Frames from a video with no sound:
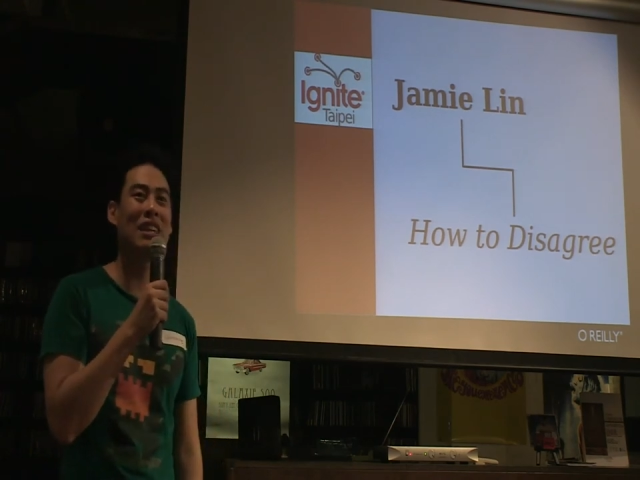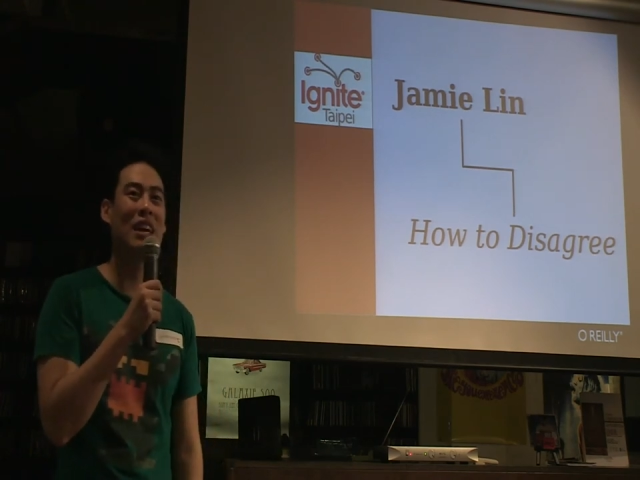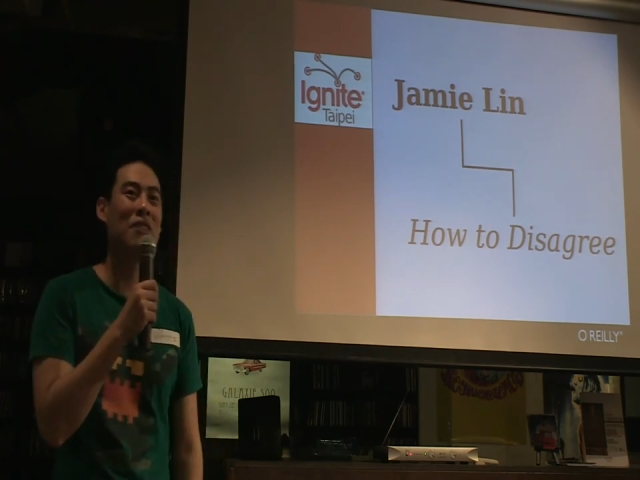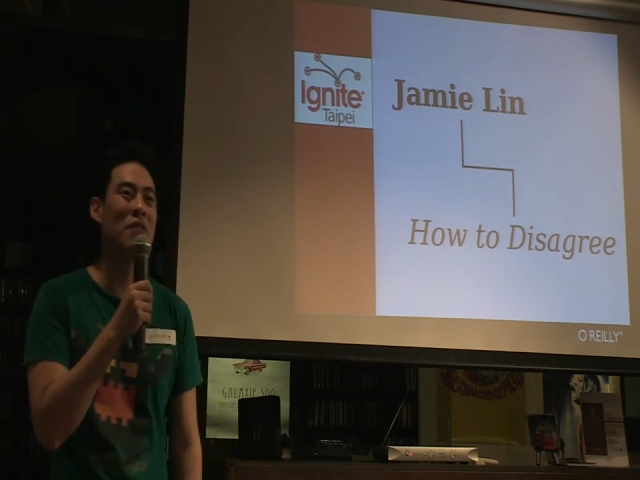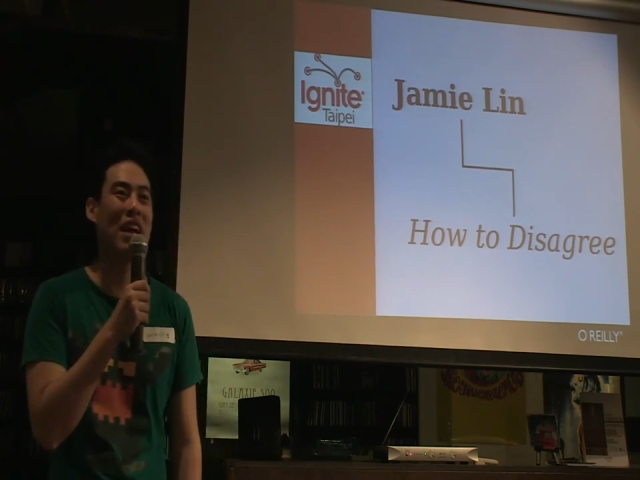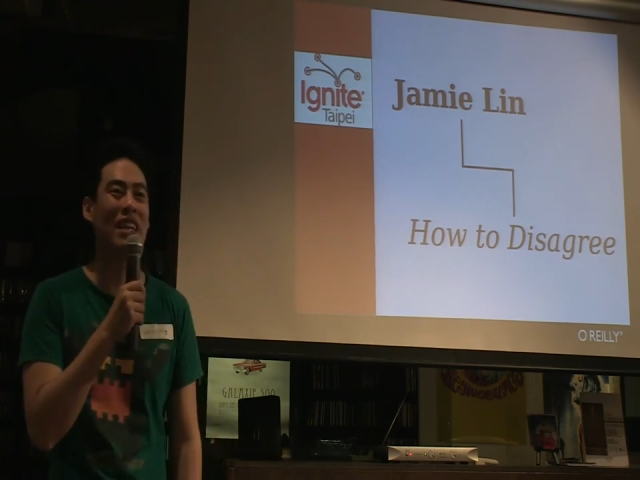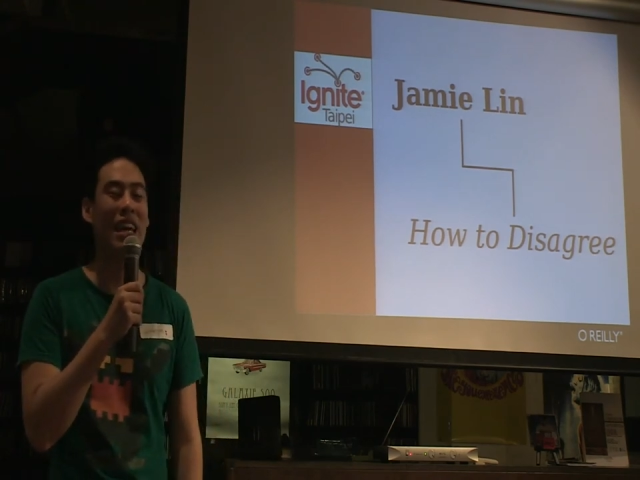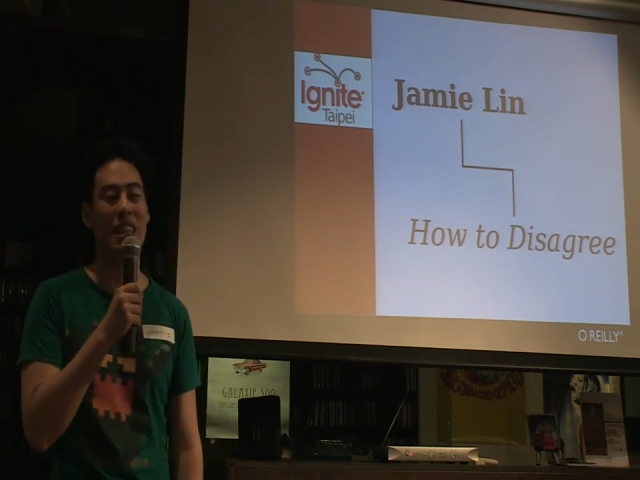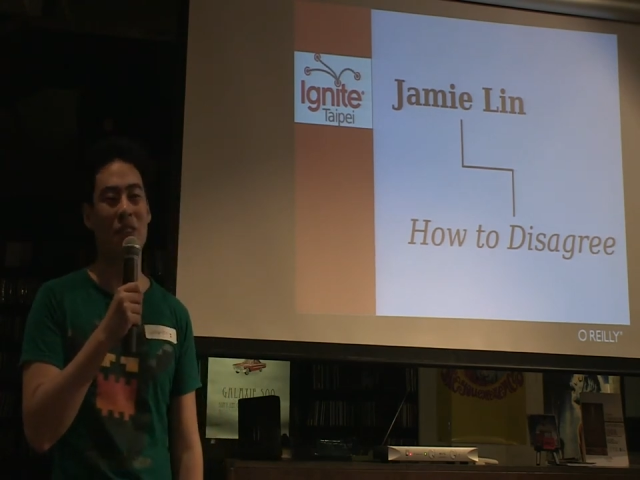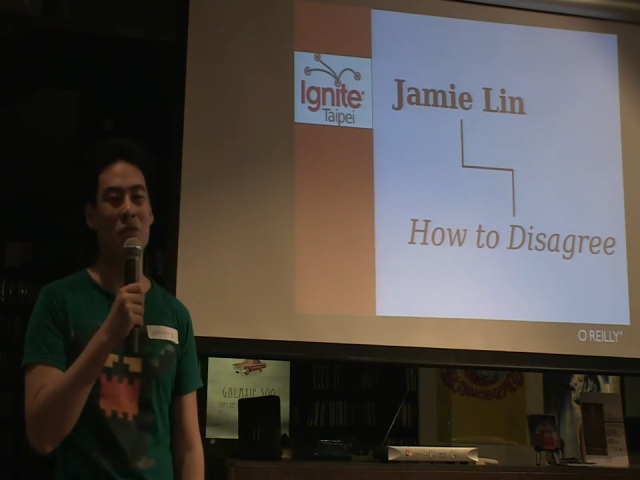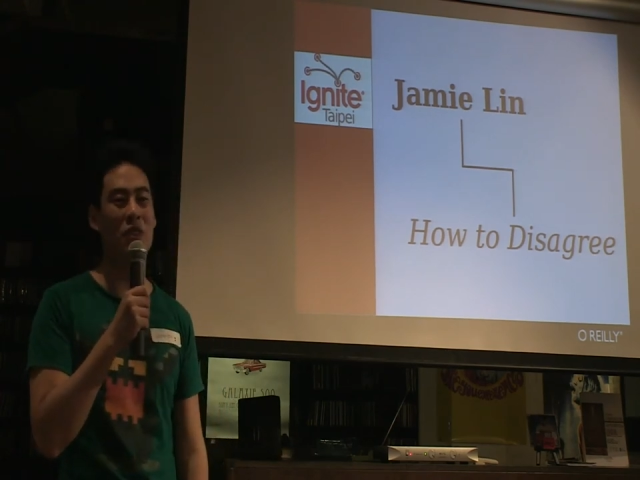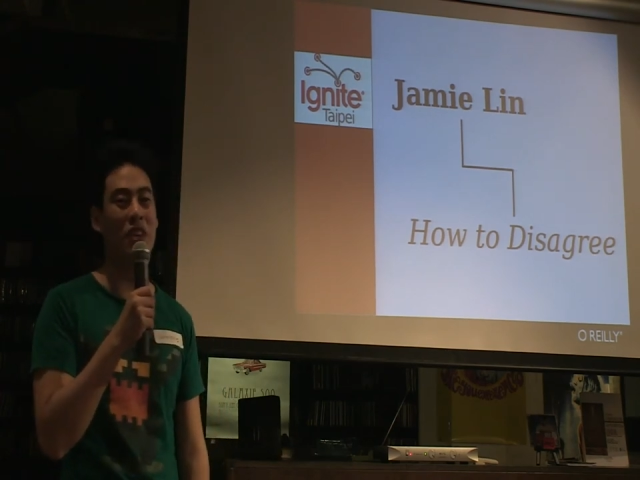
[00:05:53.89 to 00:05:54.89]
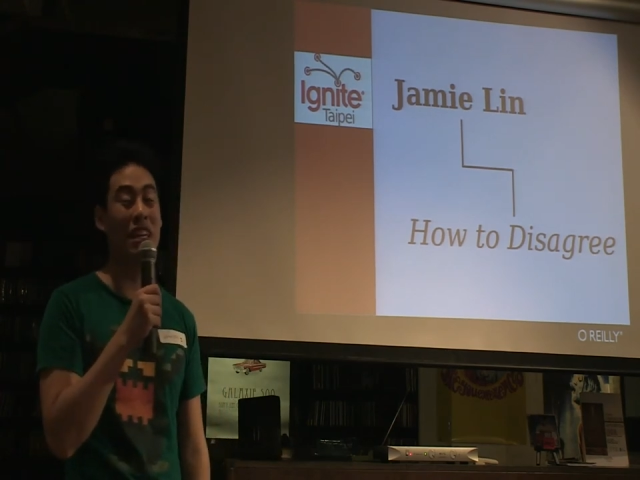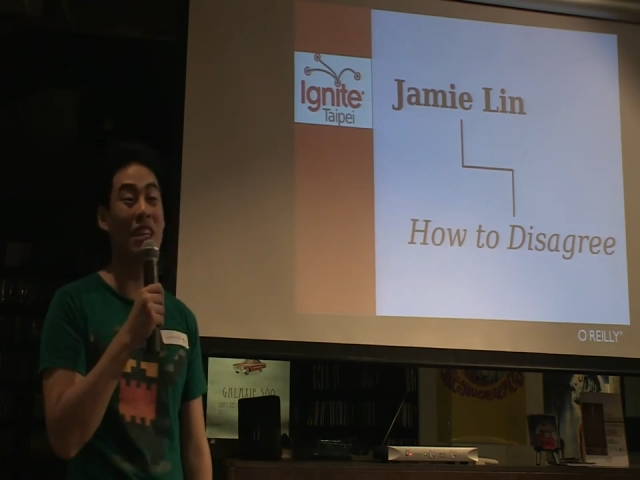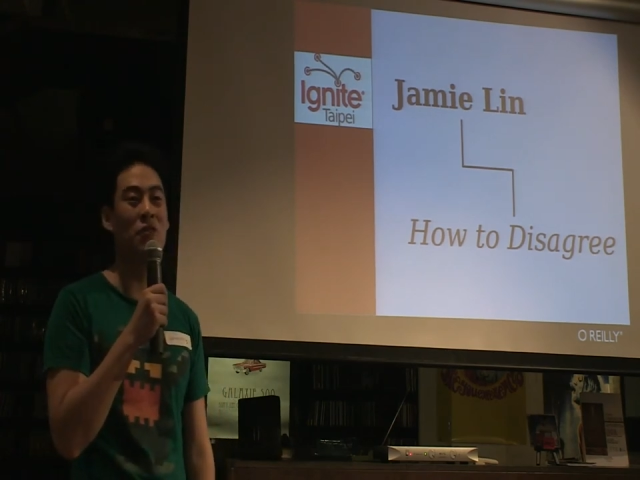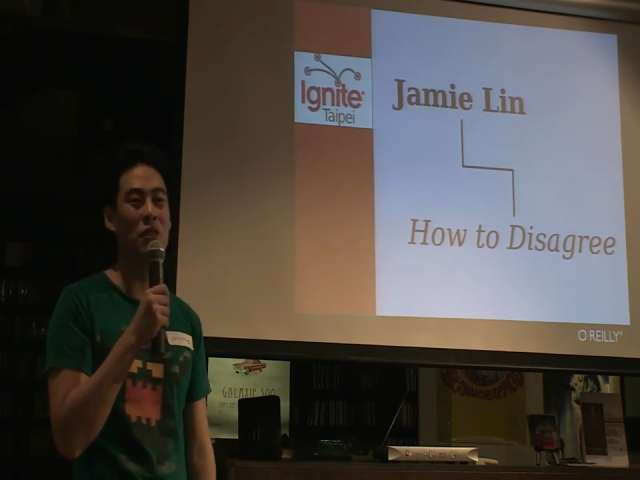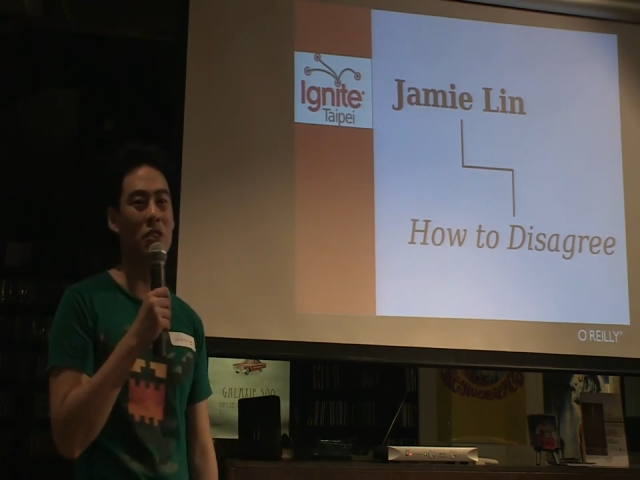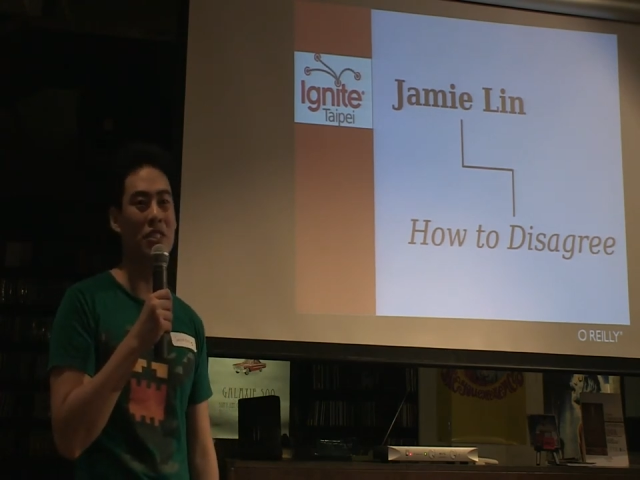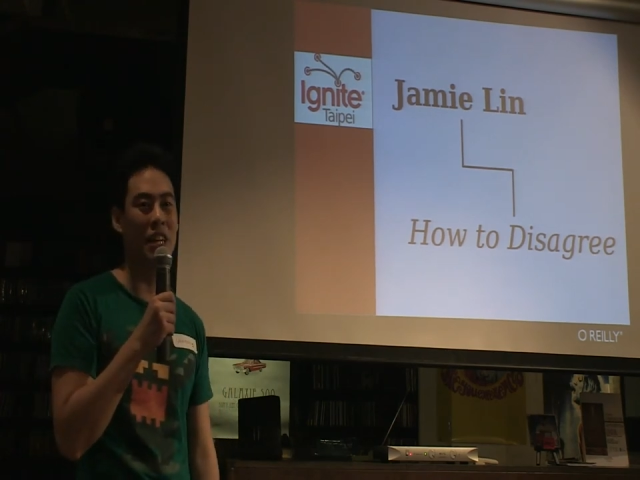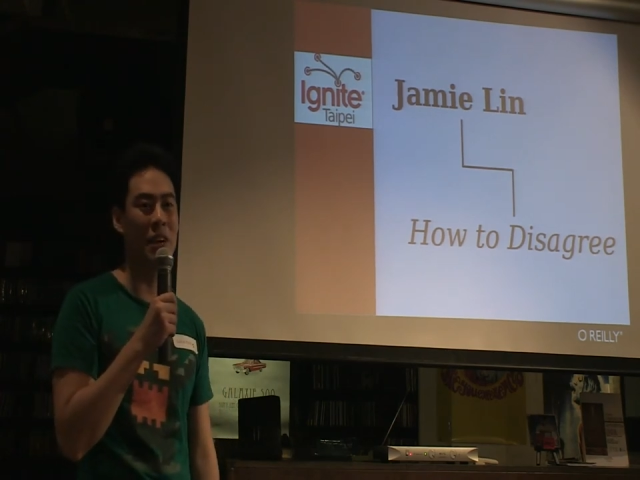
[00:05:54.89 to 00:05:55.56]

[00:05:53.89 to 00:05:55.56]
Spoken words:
event in the future.